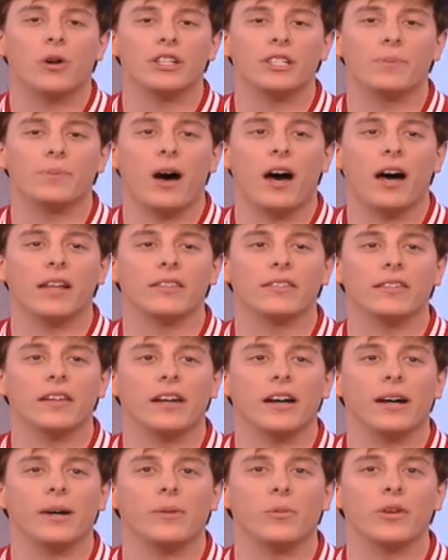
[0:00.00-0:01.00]
to
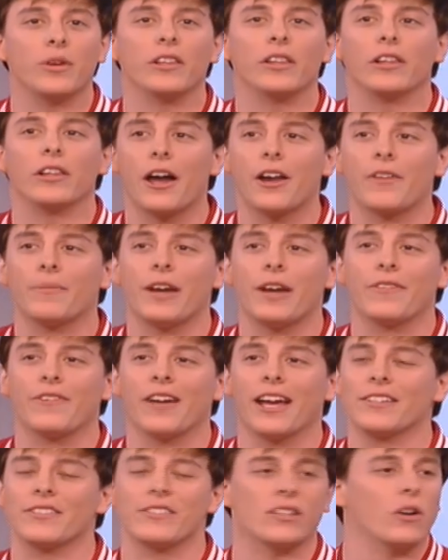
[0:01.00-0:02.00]
correspond uh, with a lot of my
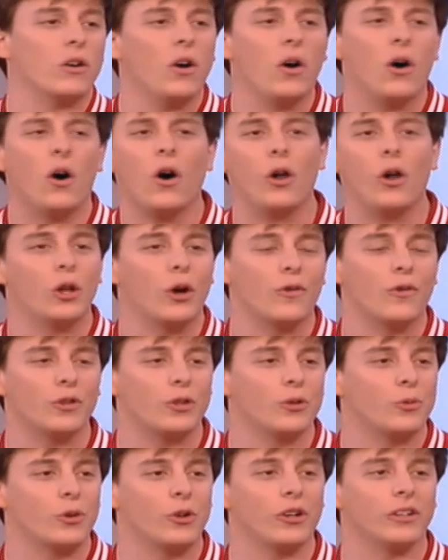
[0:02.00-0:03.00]
fans. They're all
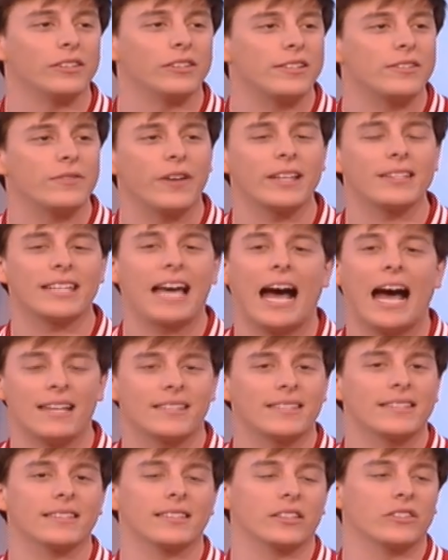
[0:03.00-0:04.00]
over the world. It's
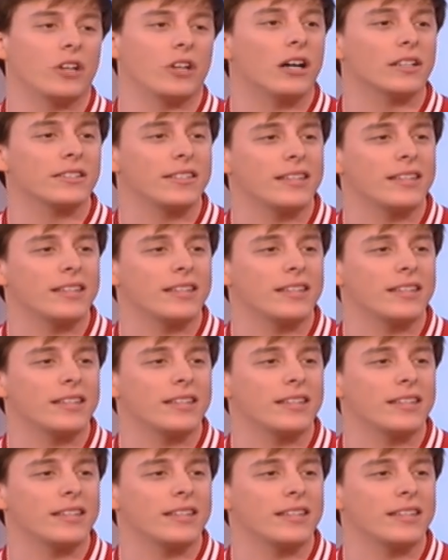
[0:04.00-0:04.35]
fantastic to